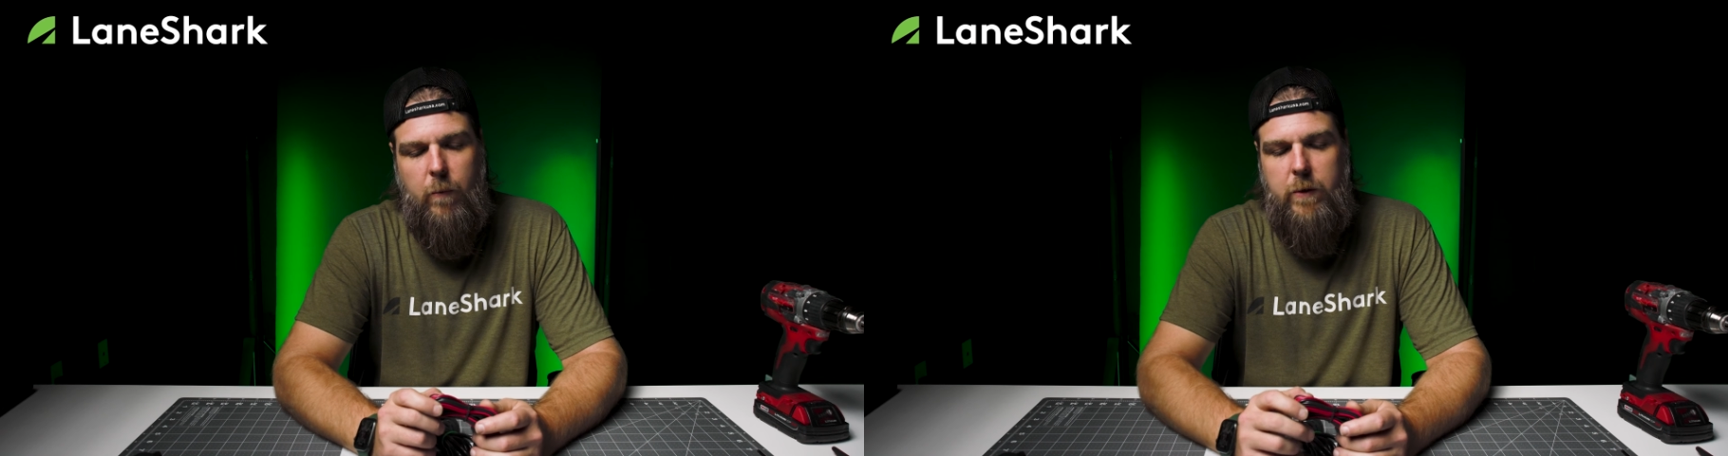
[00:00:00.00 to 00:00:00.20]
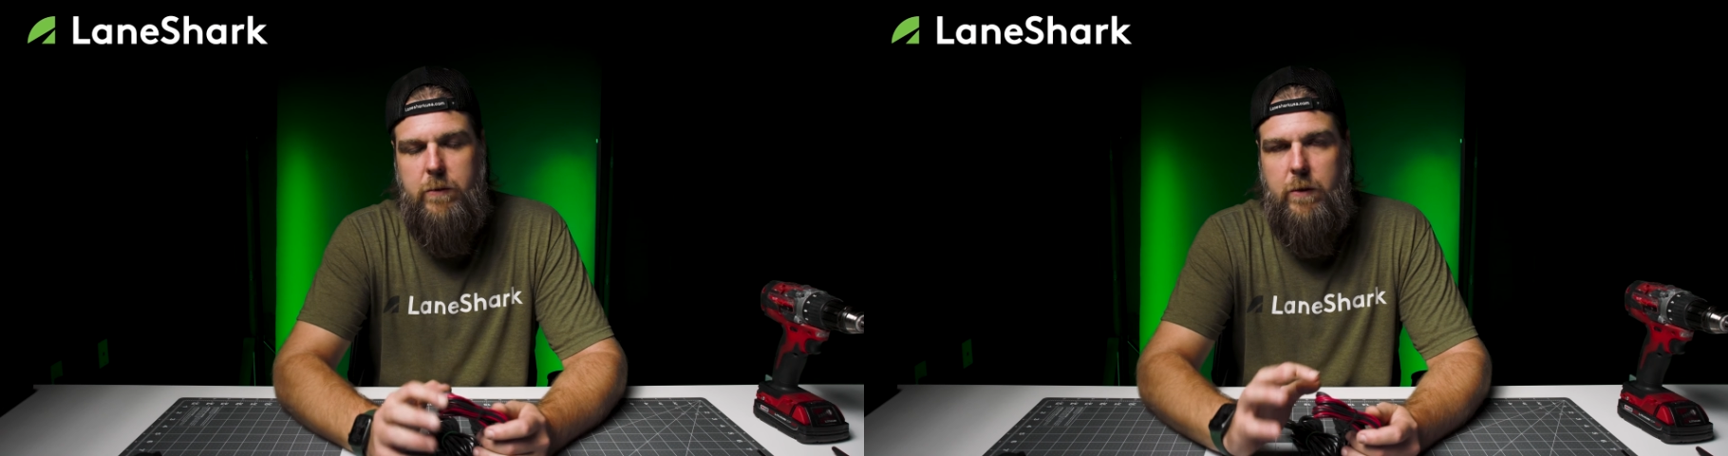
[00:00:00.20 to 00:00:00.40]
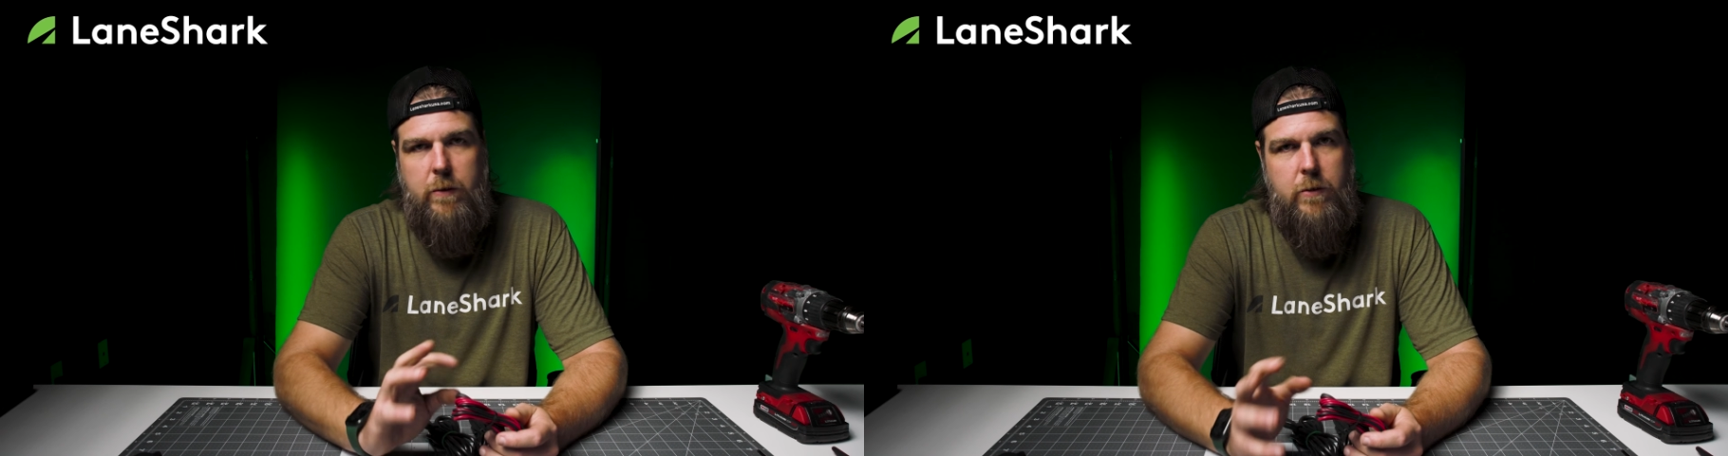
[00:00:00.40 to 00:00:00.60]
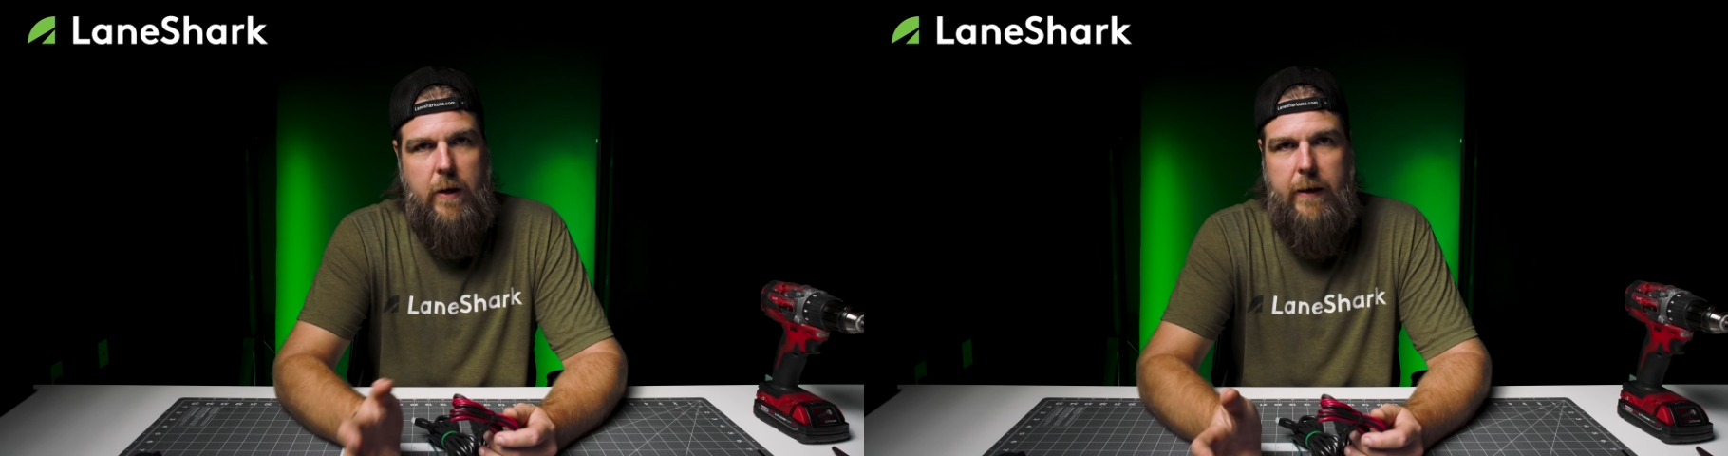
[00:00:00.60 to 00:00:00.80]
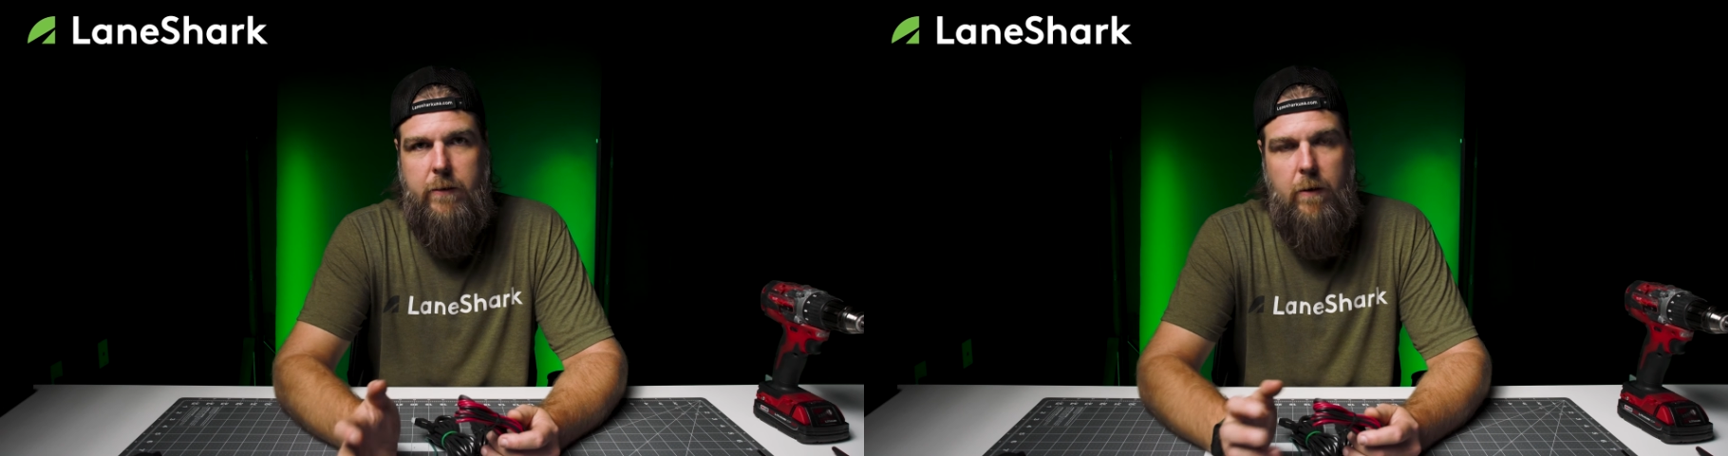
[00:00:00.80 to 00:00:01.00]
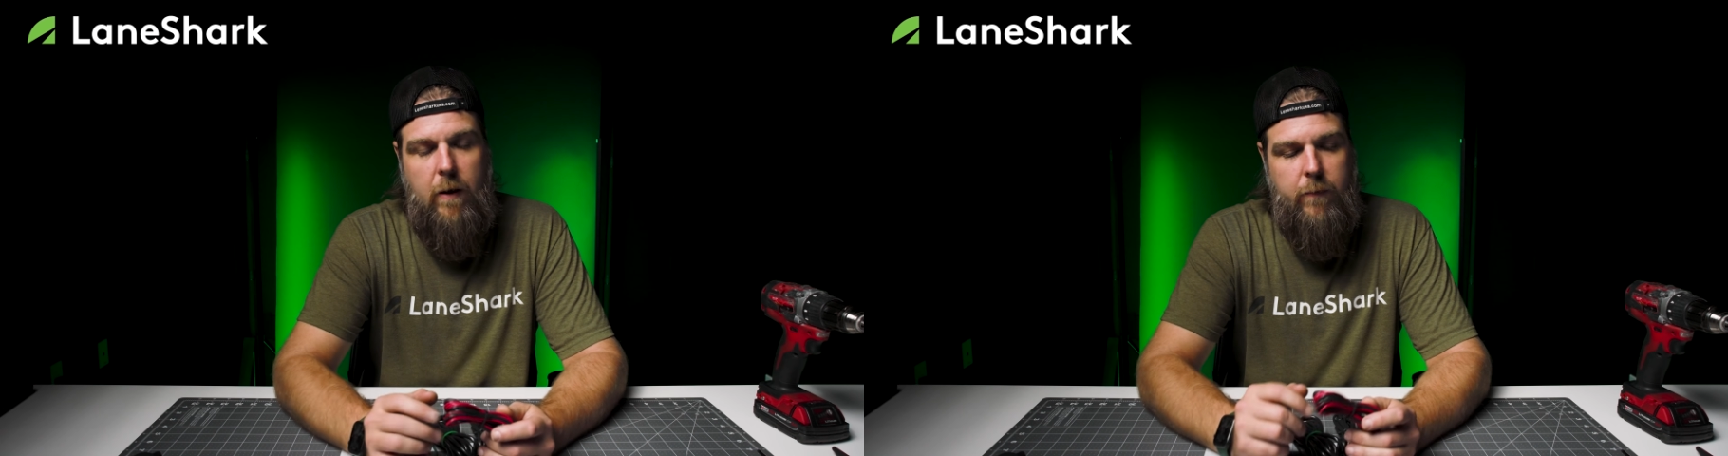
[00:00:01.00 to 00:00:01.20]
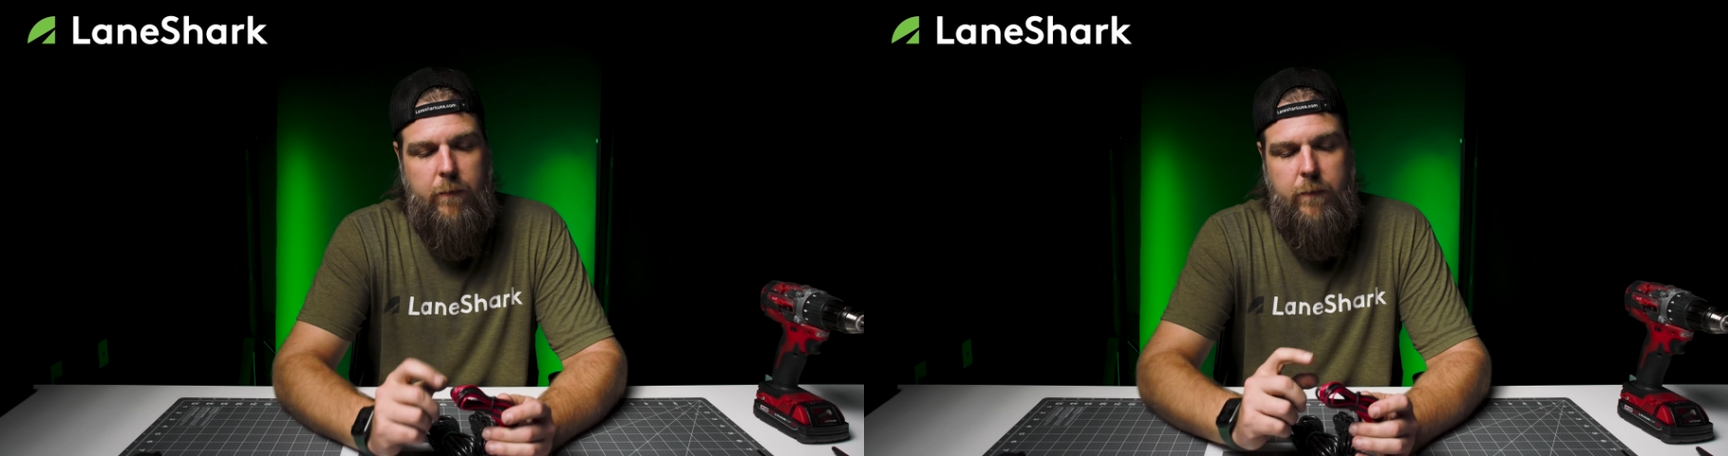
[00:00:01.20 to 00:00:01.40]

when you turn the tractor off,